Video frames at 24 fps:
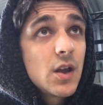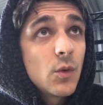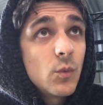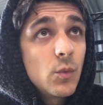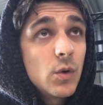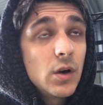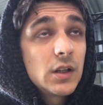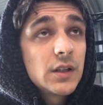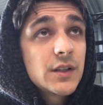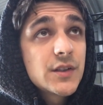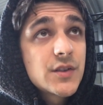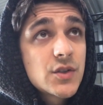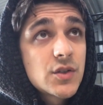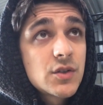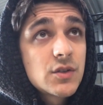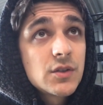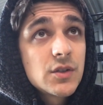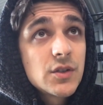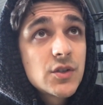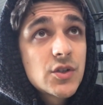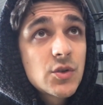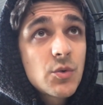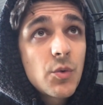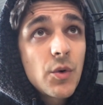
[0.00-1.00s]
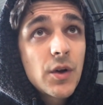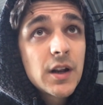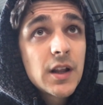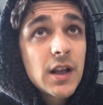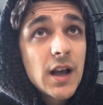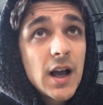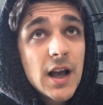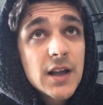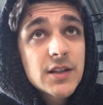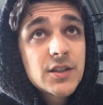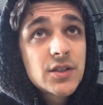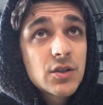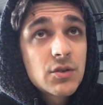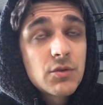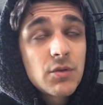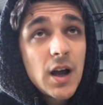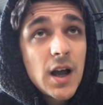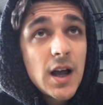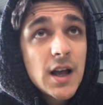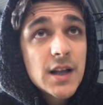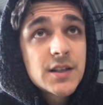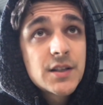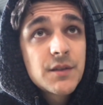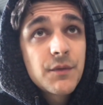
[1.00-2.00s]
well, squatting ass to
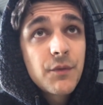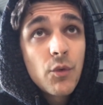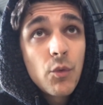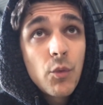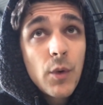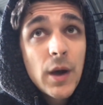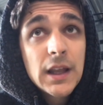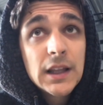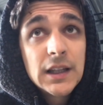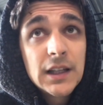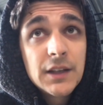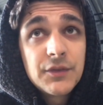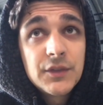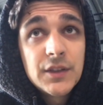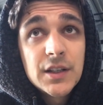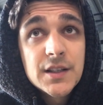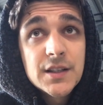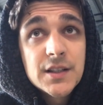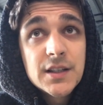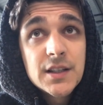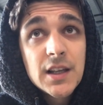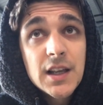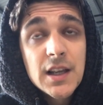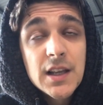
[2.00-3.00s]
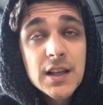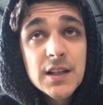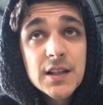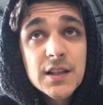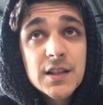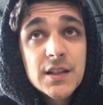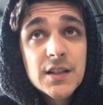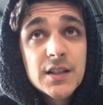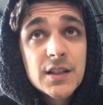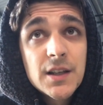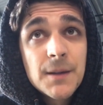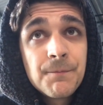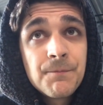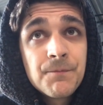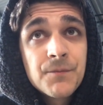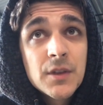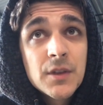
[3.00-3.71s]
grass for weightlifters is